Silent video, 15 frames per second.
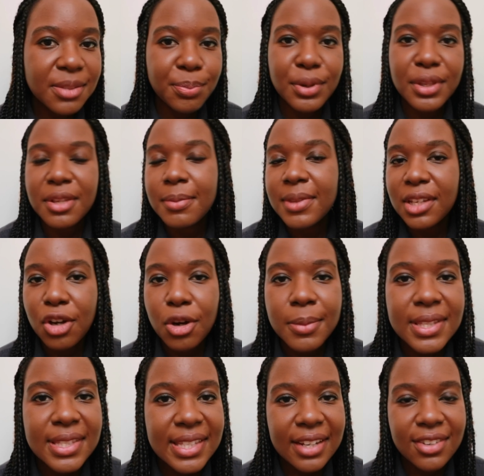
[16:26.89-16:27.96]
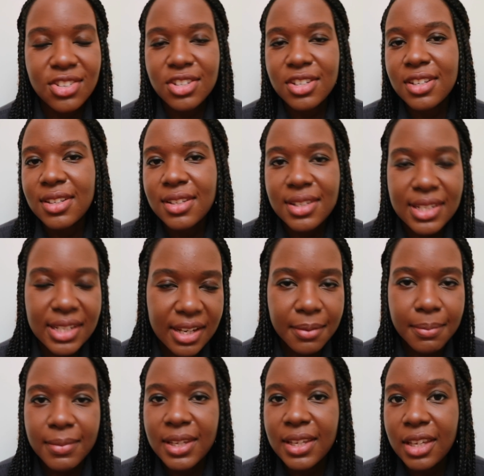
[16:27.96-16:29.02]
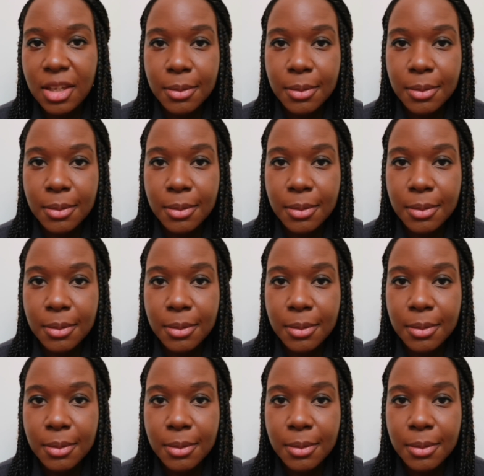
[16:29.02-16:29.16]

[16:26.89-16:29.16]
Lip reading: put them in the comment section, DM me,